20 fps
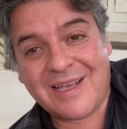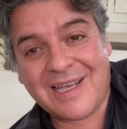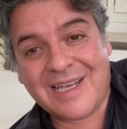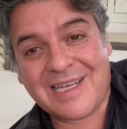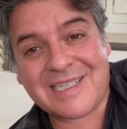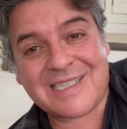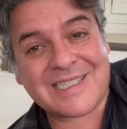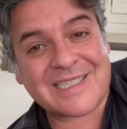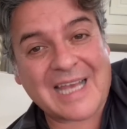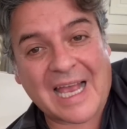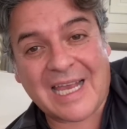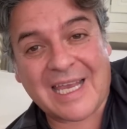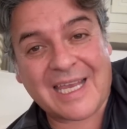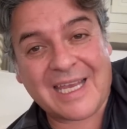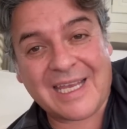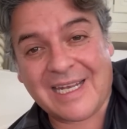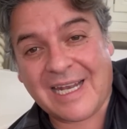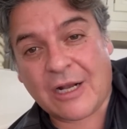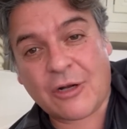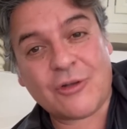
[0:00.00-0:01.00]
stuck
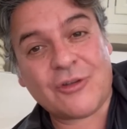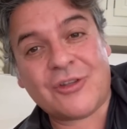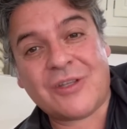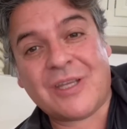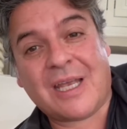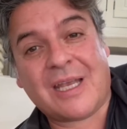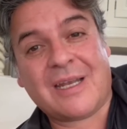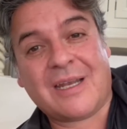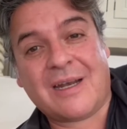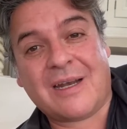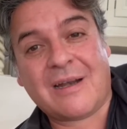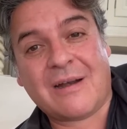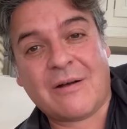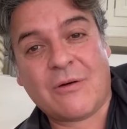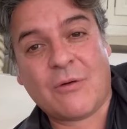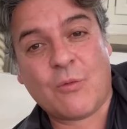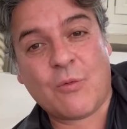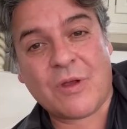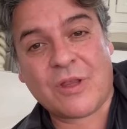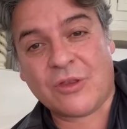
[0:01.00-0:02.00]
in a container
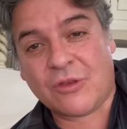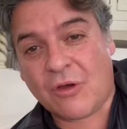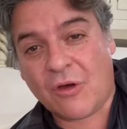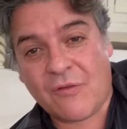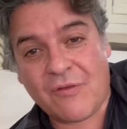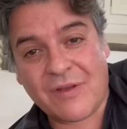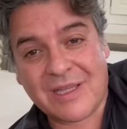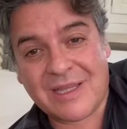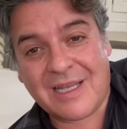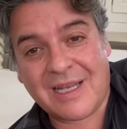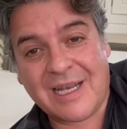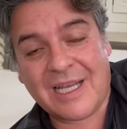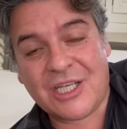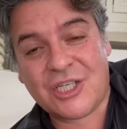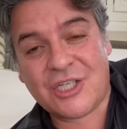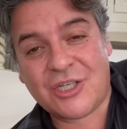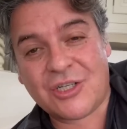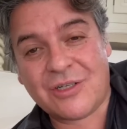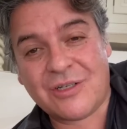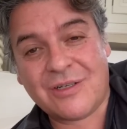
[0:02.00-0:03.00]
with no
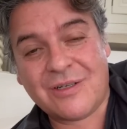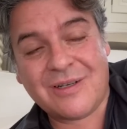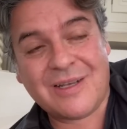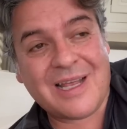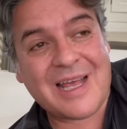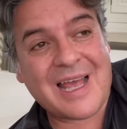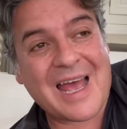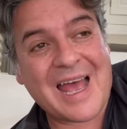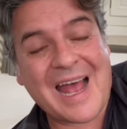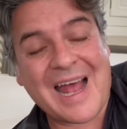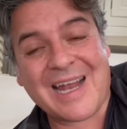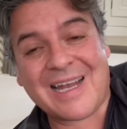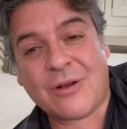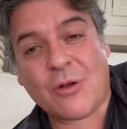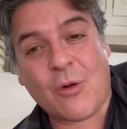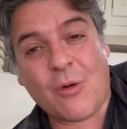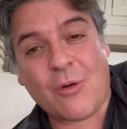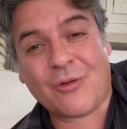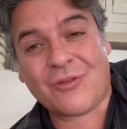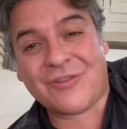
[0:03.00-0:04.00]
ventilation and
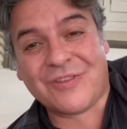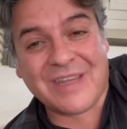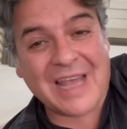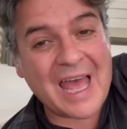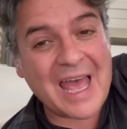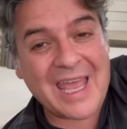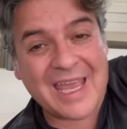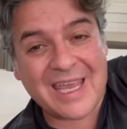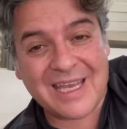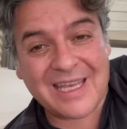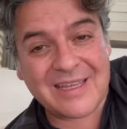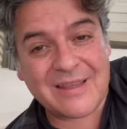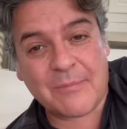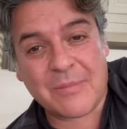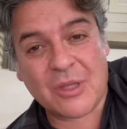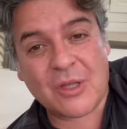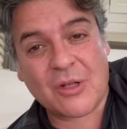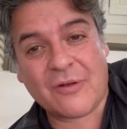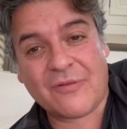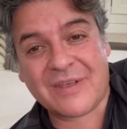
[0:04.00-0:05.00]
all dying in the
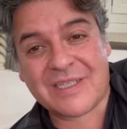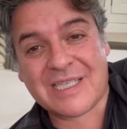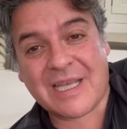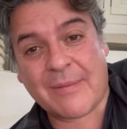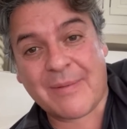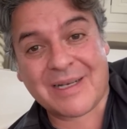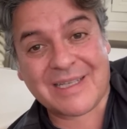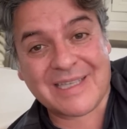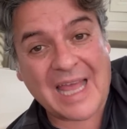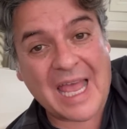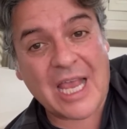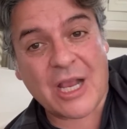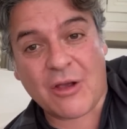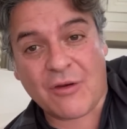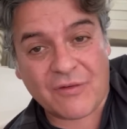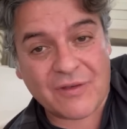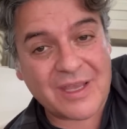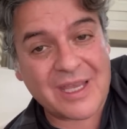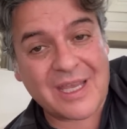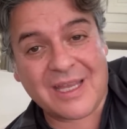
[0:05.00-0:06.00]
middle of the summer, dying
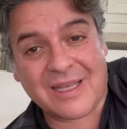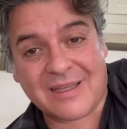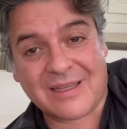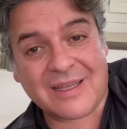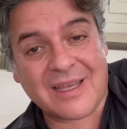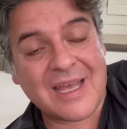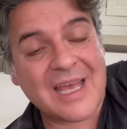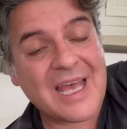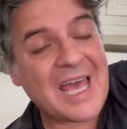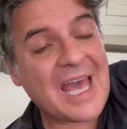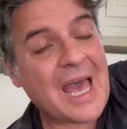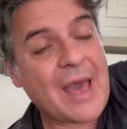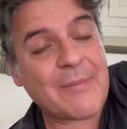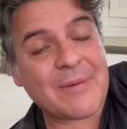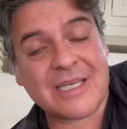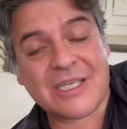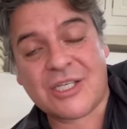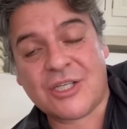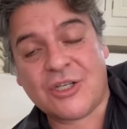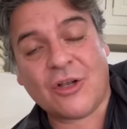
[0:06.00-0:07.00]
of heat. I mean,
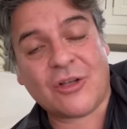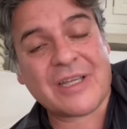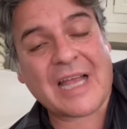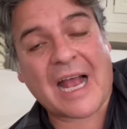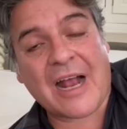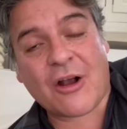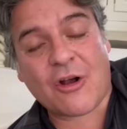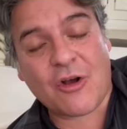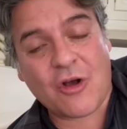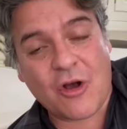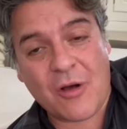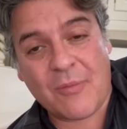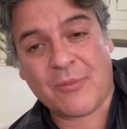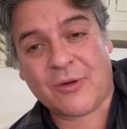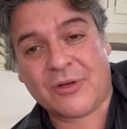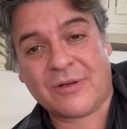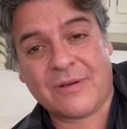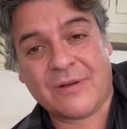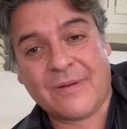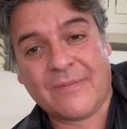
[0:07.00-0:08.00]
it's not
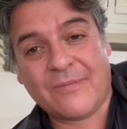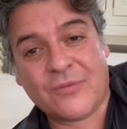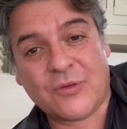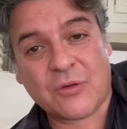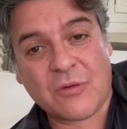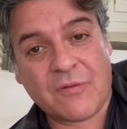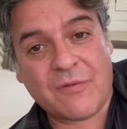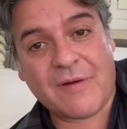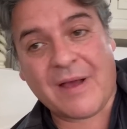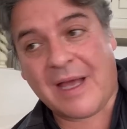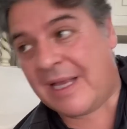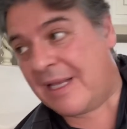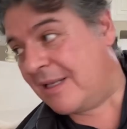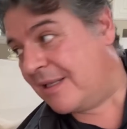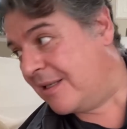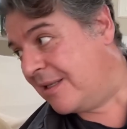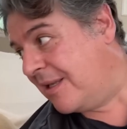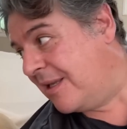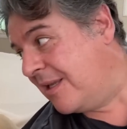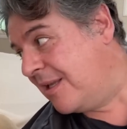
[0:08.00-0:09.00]
uncommon to
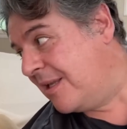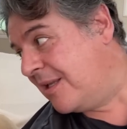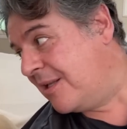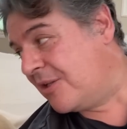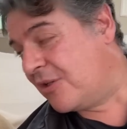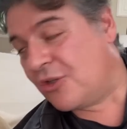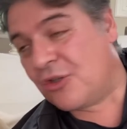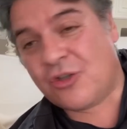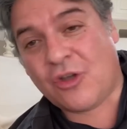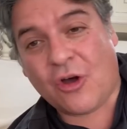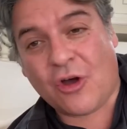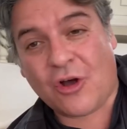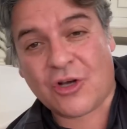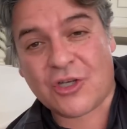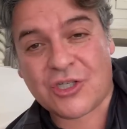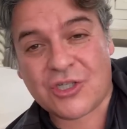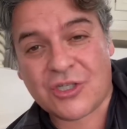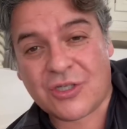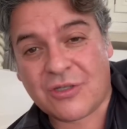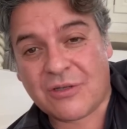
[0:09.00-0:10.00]
find
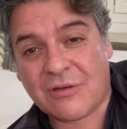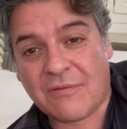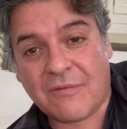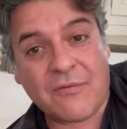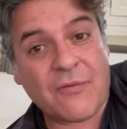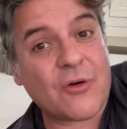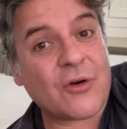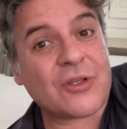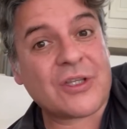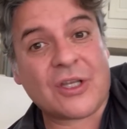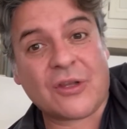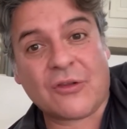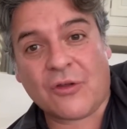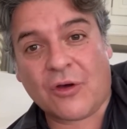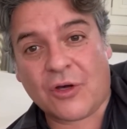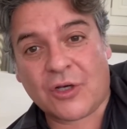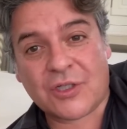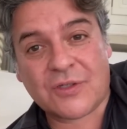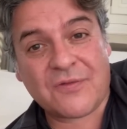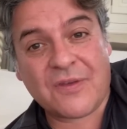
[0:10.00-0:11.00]
dogs, 40
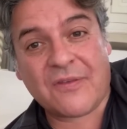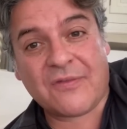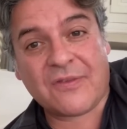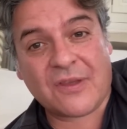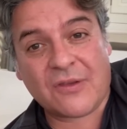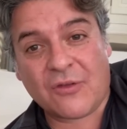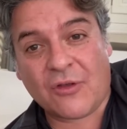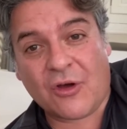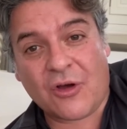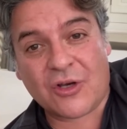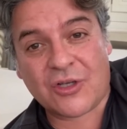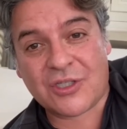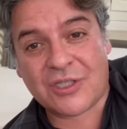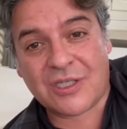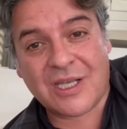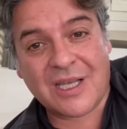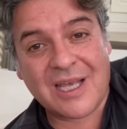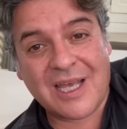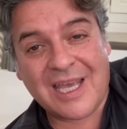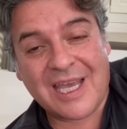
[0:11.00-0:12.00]
dogs, 50 dogs
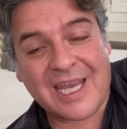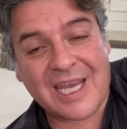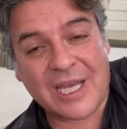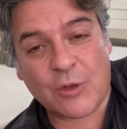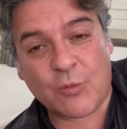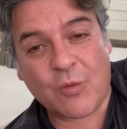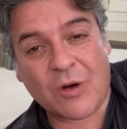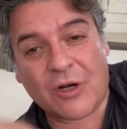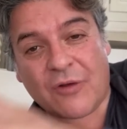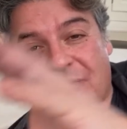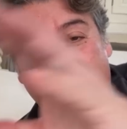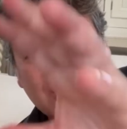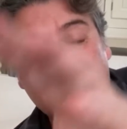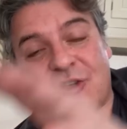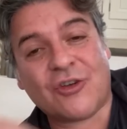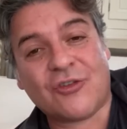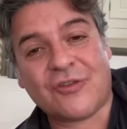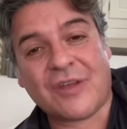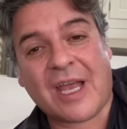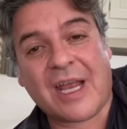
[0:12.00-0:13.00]
in one of these
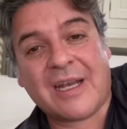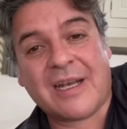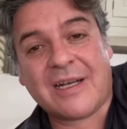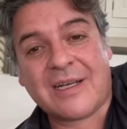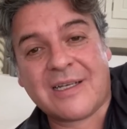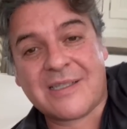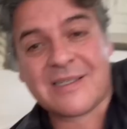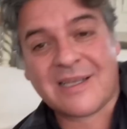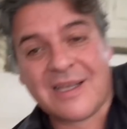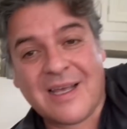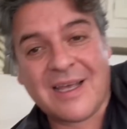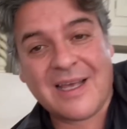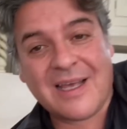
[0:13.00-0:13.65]
containers